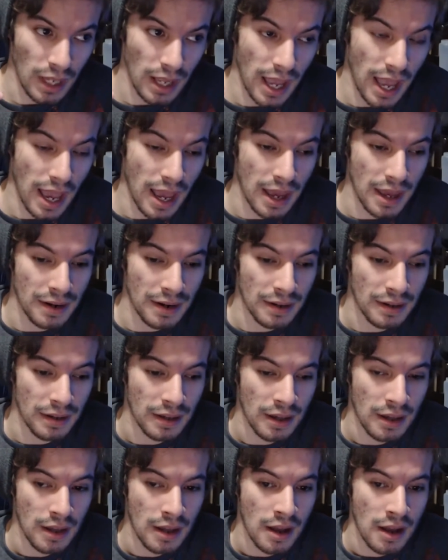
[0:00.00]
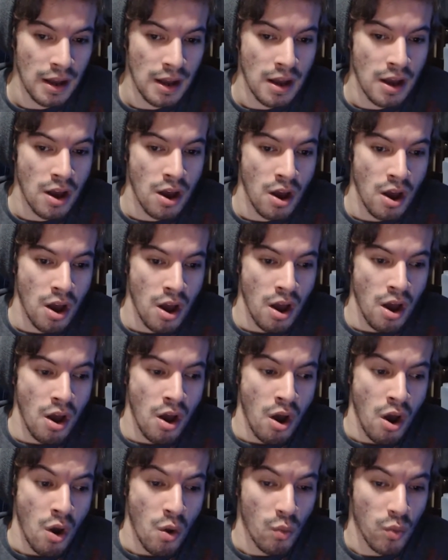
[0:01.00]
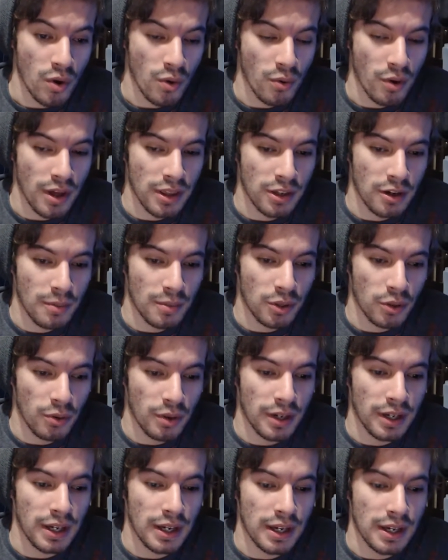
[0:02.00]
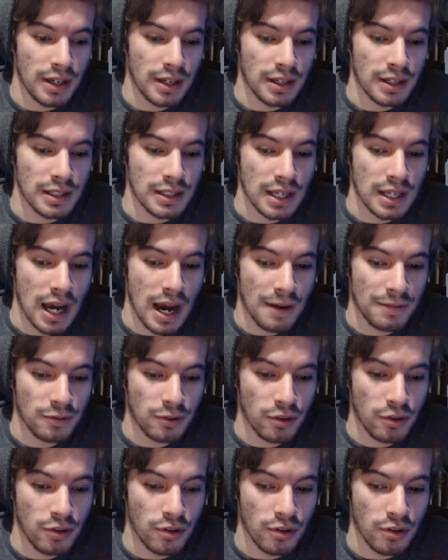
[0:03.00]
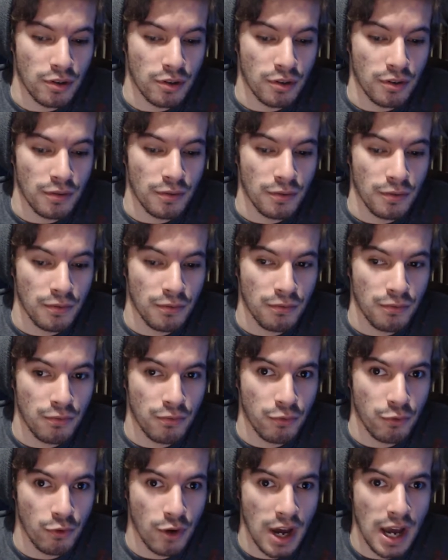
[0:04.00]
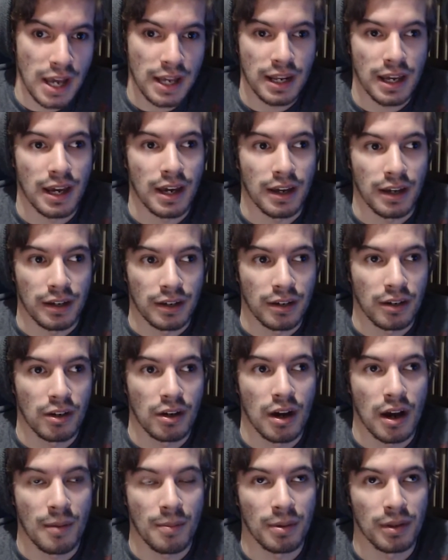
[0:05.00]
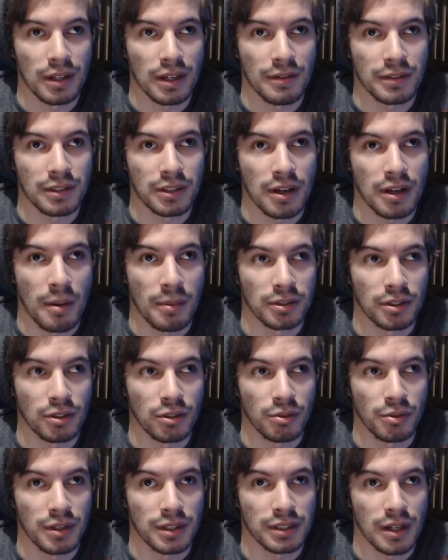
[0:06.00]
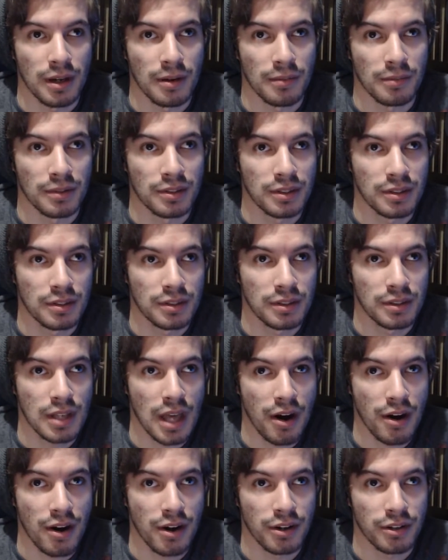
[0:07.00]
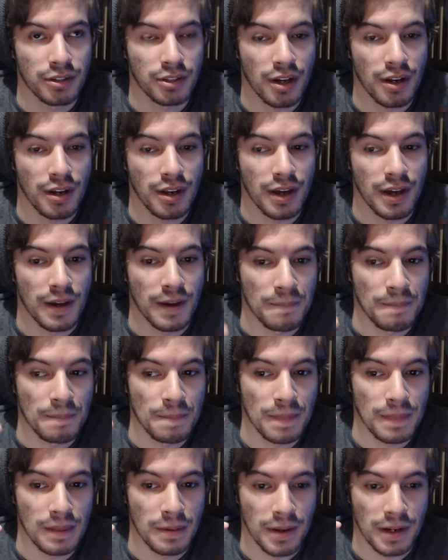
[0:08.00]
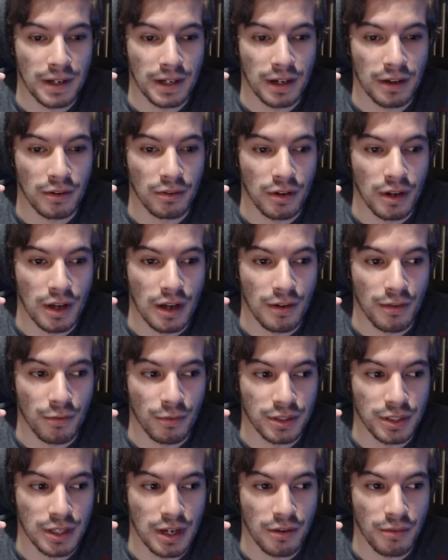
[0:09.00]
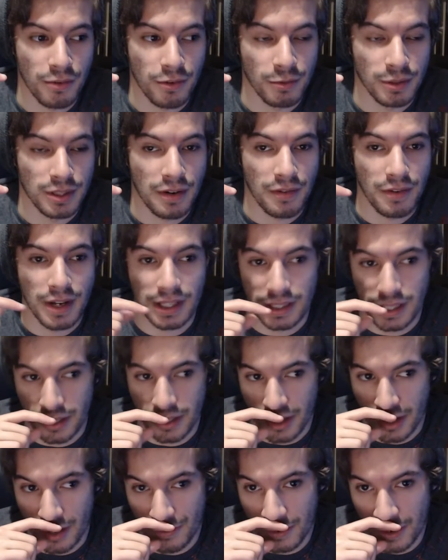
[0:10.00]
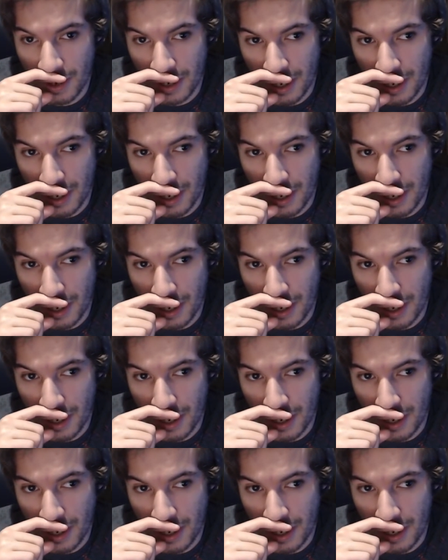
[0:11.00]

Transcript: And what we ended up doing is, after Friday, I believe it's gonna, I'm going to start doing this on Saturday or Sunday, depending on if whichever whichever day I take off.